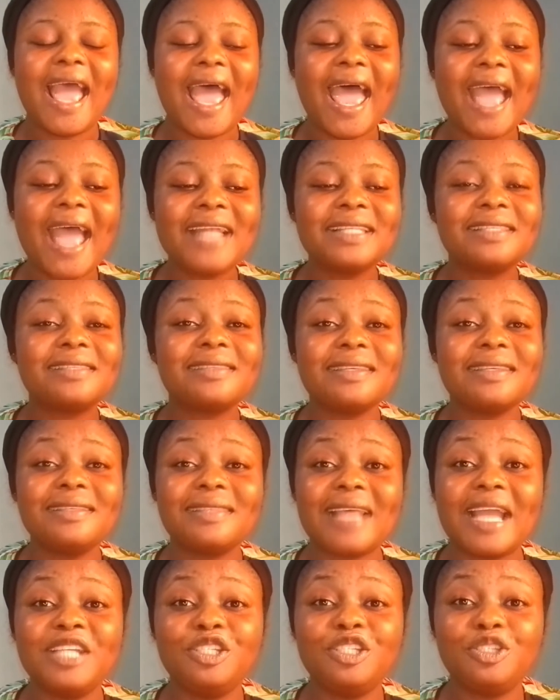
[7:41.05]
and since
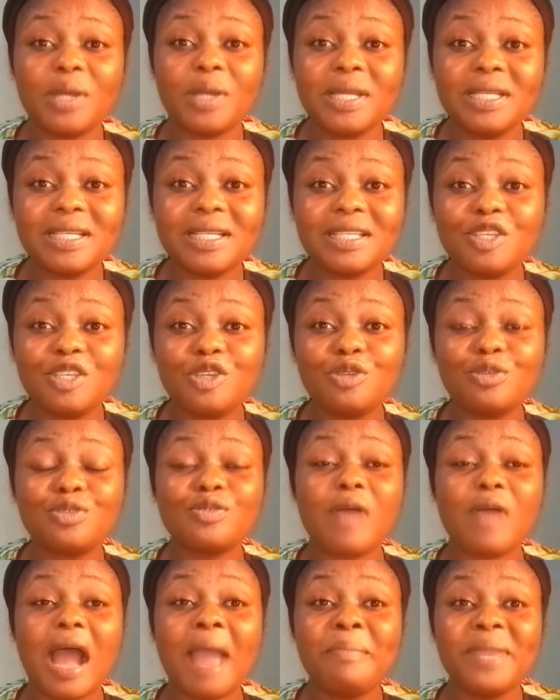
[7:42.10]
I joined this
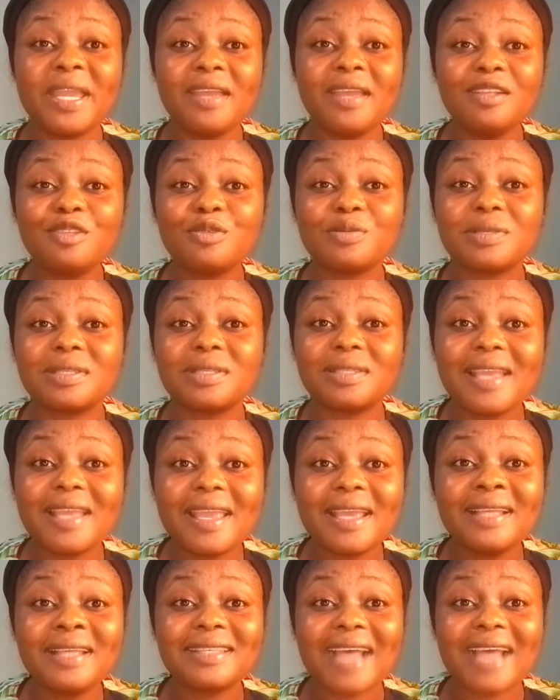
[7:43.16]
YouTube, I begin to see
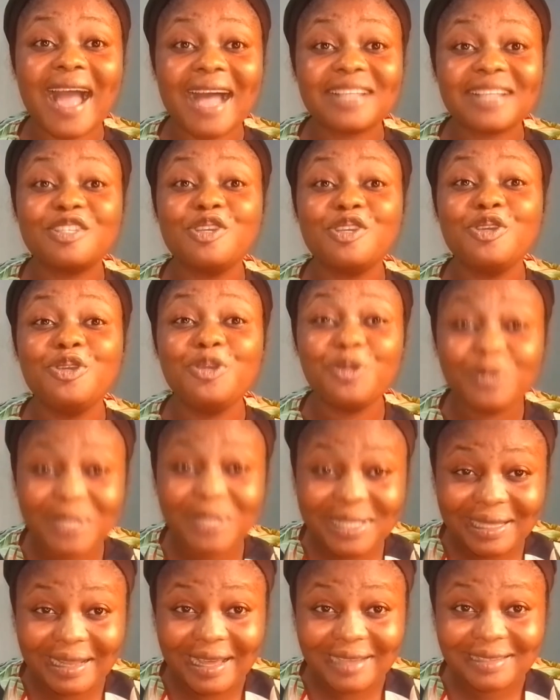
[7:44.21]
it as
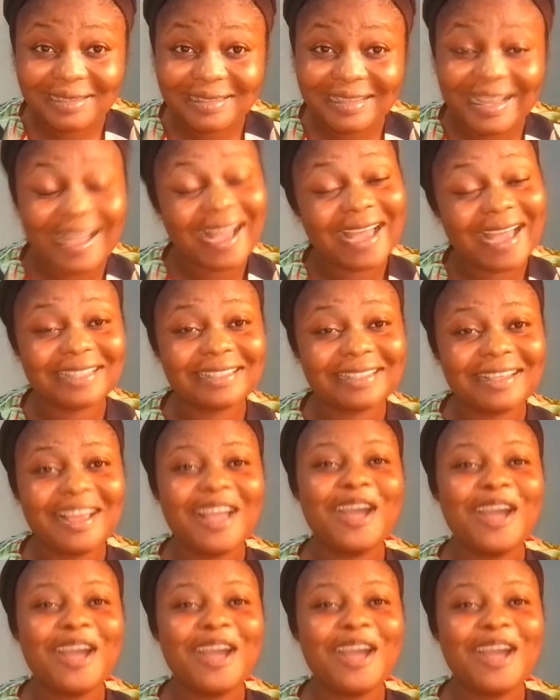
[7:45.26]
useless, guys.